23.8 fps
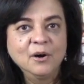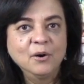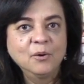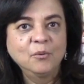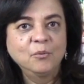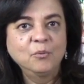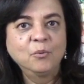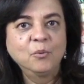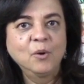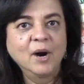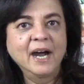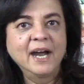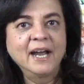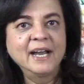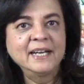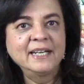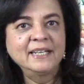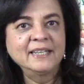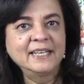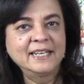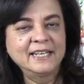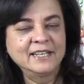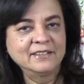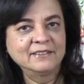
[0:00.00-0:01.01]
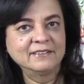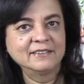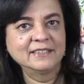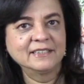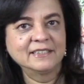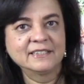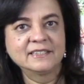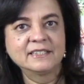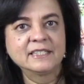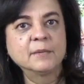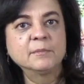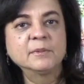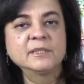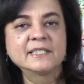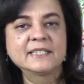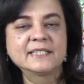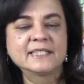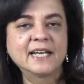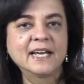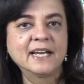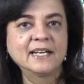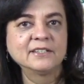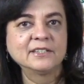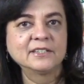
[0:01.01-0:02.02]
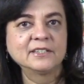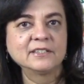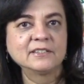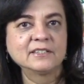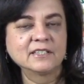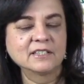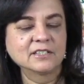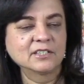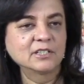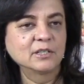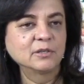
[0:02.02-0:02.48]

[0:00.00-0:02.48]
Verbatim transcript: Why are there double standards?